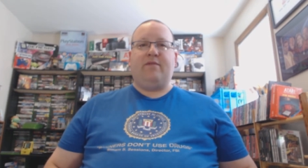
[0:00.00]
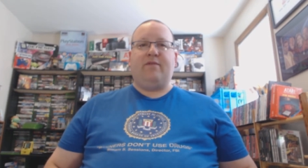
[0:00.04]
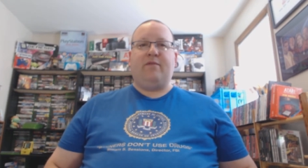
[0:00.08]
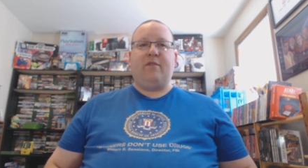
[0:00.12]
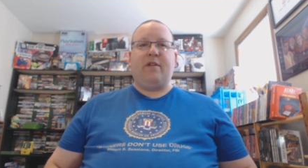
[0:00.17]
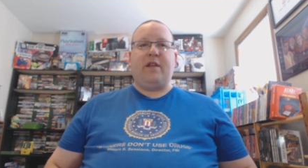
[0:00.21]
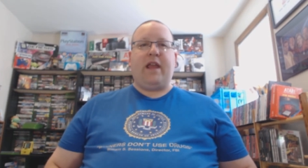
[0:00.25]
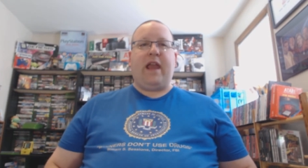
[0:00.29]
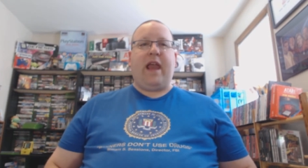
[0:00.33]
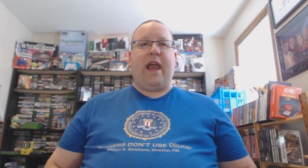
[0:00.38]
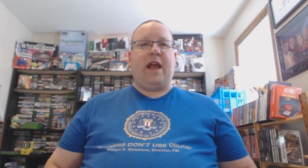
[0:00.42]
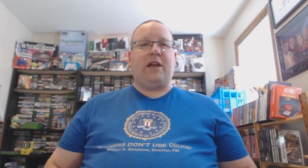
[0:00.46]

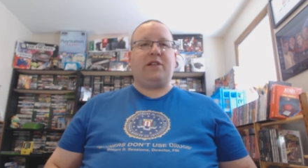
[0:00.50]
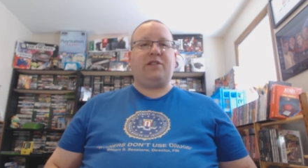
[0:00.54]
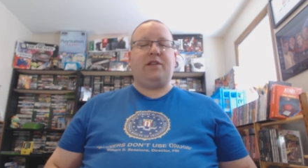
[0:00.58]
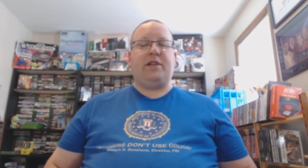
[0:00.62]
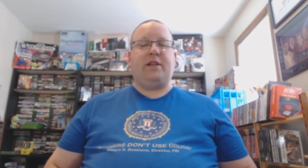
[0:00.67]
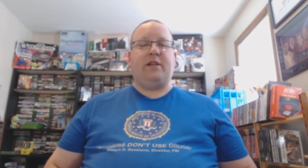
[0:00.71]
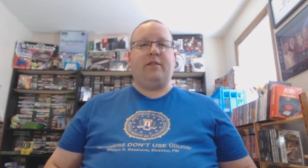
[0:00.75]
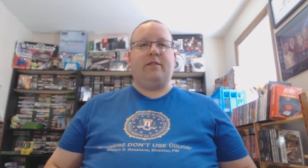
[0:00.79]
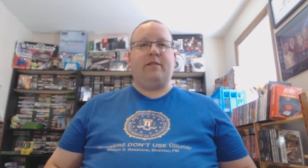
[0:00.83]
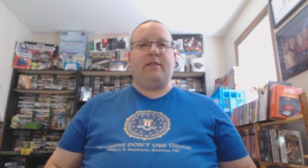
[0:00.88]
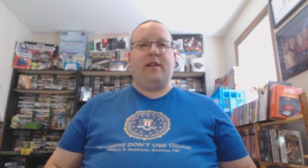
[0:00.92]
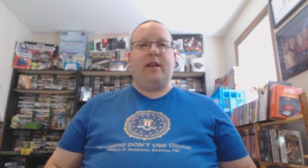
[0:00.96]
free cash
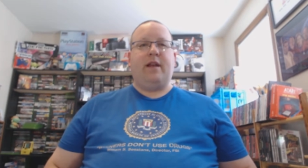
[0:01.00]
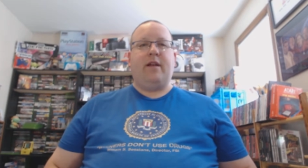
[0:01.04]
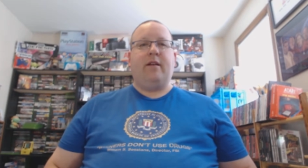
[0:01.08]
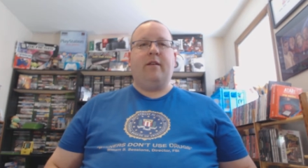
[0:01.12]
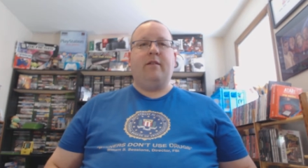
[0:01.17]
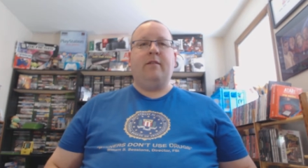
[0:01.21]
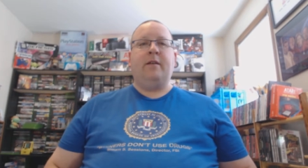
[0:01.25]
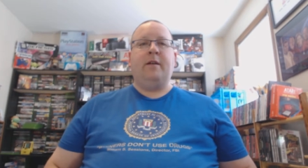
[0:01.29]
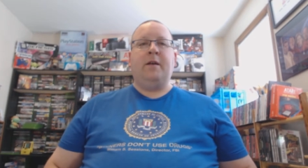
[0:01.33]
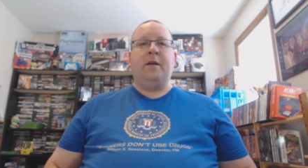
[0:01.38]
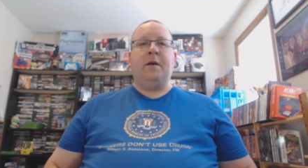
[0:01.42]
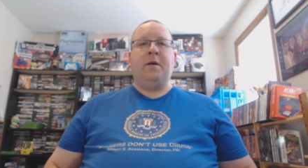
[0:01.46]
here and
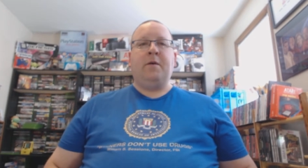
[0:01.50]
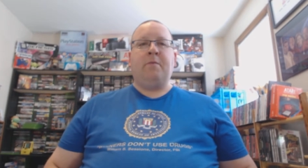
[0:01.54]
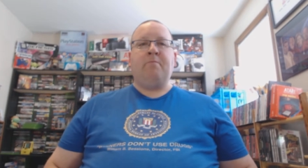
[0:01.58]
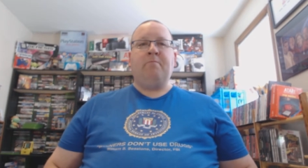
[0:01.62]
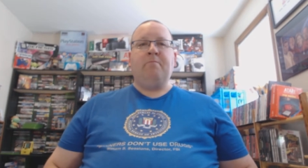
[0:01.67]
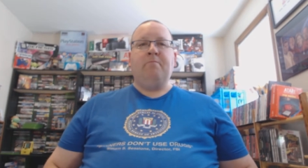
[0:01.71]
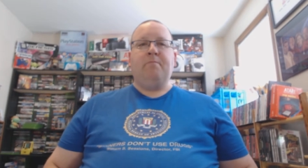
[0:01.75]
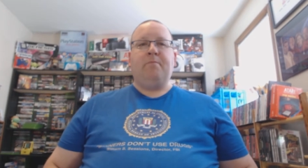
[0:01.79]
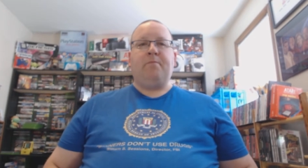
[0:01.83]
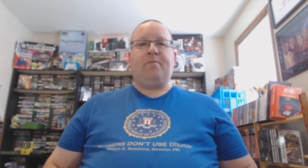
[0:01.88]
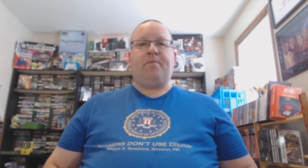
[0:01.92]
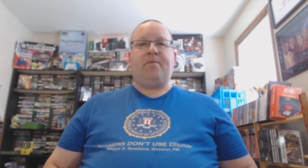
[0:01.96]
there
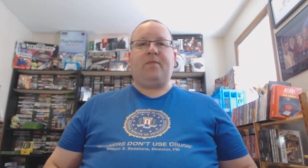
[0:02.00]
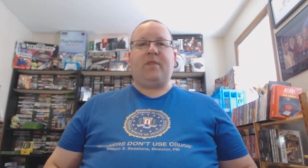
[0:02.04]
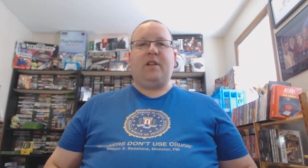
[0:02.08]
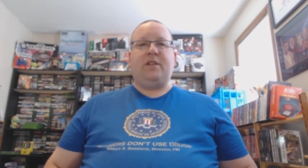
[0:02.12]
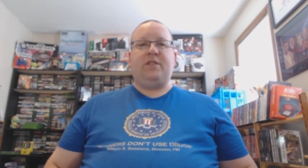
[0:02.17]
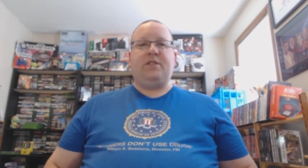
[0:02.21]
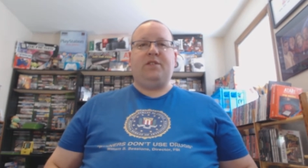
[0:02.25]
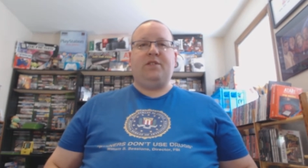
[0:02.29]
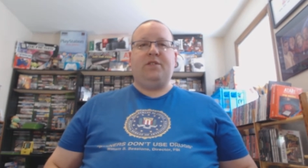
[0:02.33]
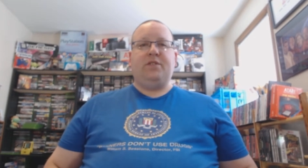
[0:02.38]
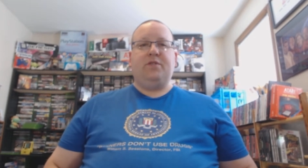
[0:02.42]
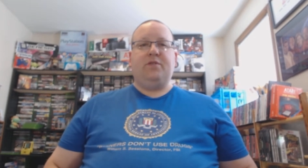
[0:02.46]

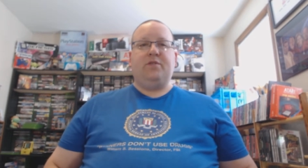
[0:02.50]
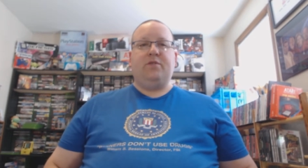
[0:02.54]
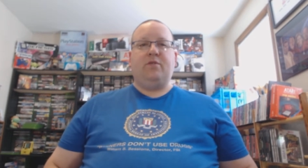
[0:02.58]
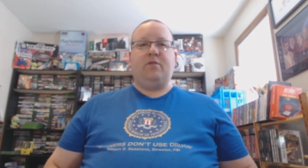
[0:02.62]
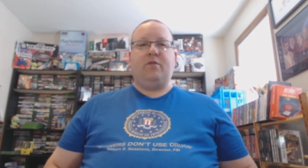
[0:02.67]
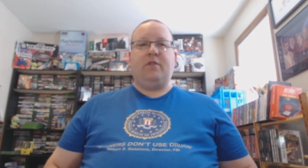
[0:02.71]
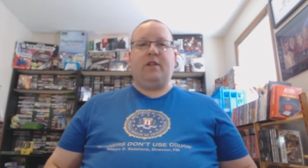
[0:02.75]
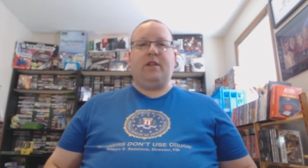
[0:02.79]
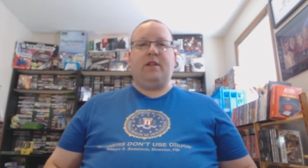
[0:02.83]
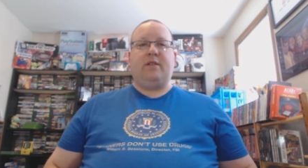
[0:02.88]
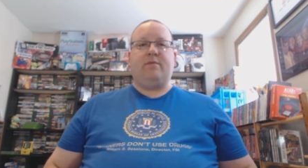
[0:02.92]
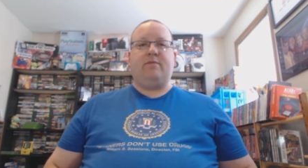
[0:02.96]
to
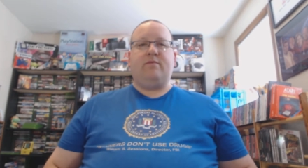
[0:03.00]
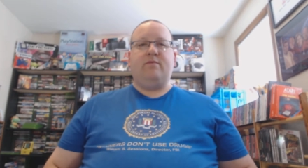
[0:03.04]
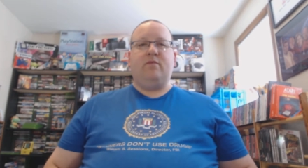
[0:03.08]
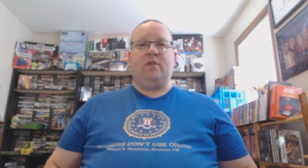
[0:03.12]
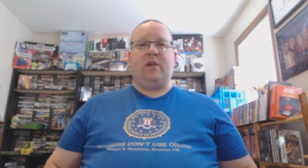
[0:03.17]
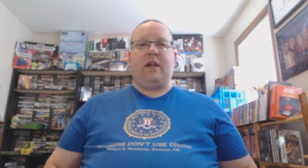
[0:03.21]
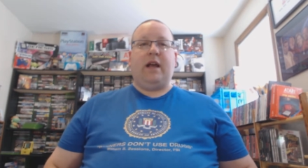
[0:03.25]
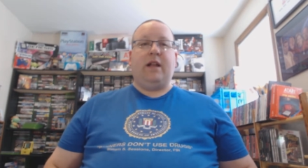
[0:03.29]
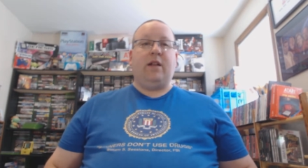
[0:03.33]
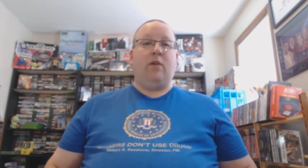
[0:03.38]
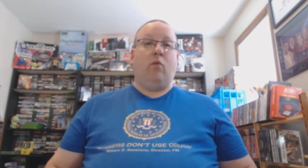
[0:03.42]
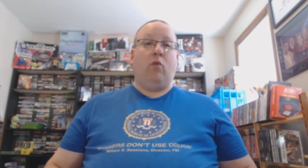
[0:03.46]

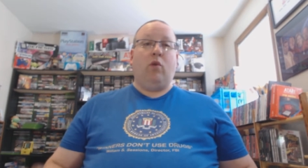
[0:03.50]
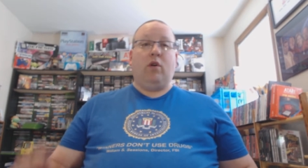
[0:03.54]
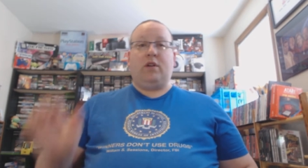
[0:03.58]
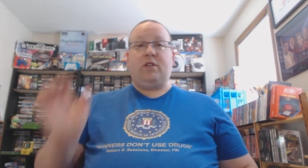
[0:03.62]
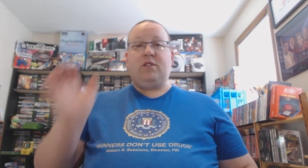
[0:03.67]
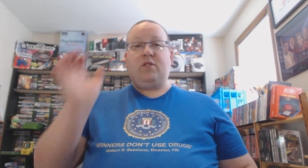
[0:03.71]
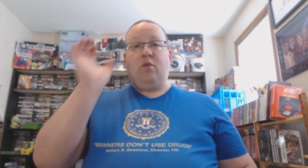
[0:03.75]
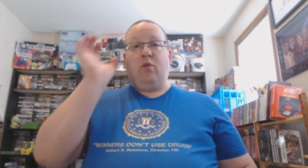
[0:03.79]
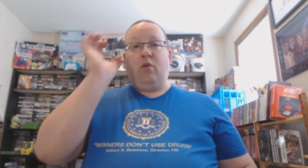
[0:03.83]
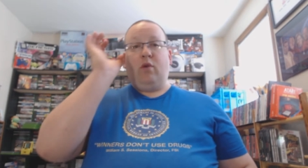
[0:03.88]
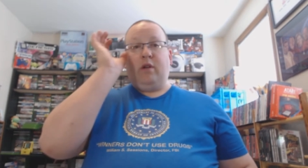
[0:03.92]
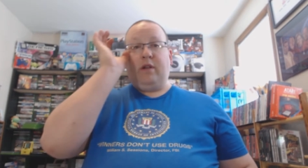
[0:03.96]
kind of work
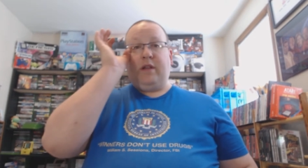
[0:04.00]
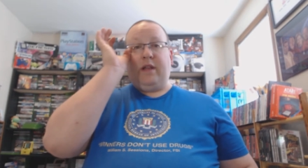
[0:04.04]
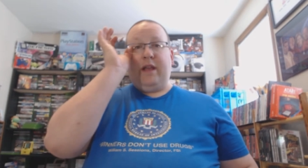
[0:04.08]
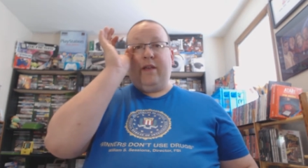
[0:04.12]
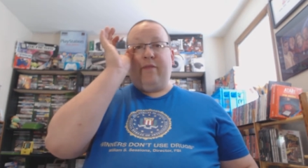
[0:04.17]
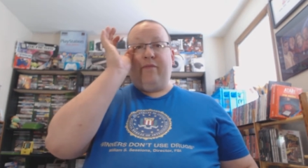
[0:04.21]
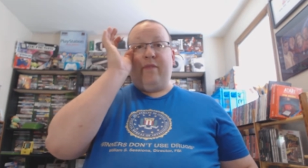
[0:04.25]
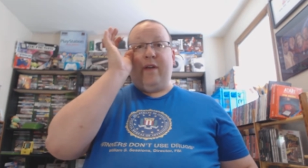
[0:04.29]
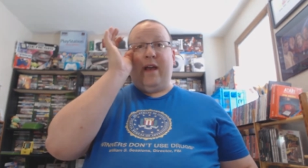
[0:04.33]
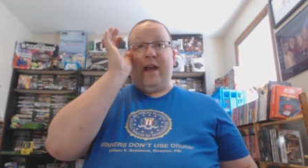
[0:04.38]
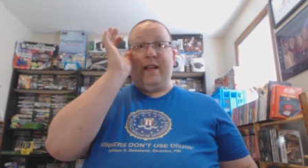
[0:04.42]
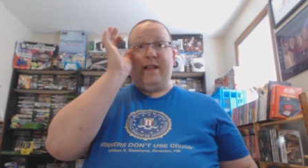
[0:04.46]
toward
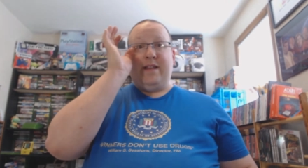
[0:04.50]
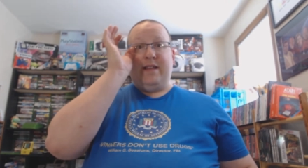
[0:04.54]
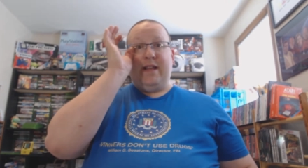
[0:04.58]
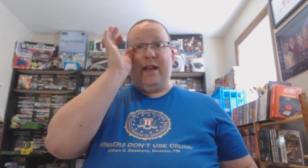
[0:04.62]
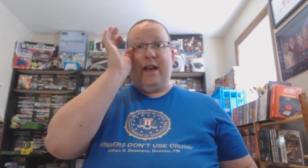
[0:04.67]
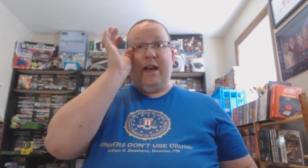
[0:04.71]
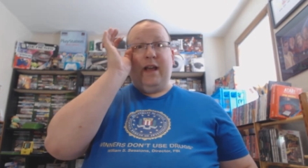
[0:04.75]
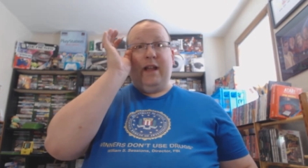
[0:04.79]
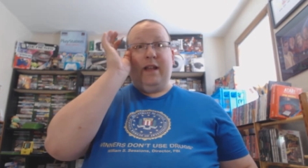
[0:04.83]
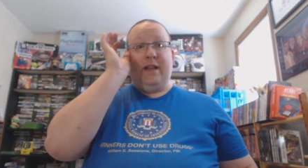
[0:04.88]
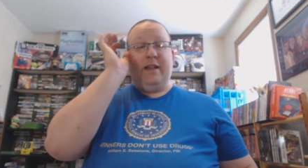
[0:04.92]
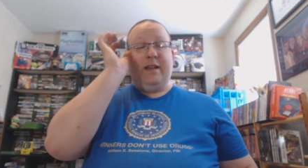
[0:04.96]
getting that
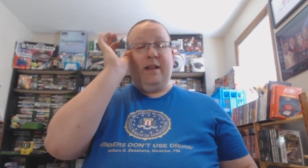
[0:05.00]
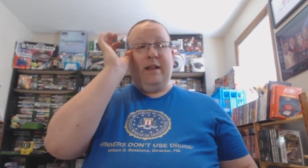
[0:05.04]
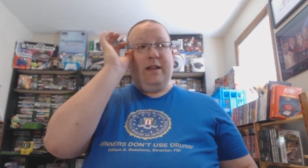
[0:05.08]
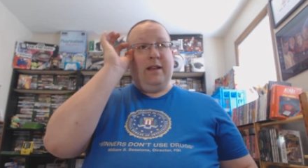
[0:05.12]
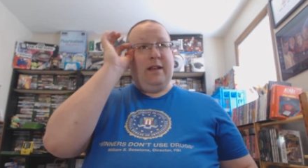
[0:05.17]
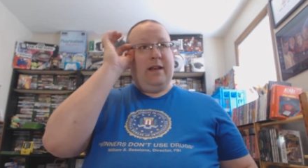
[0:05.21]
done.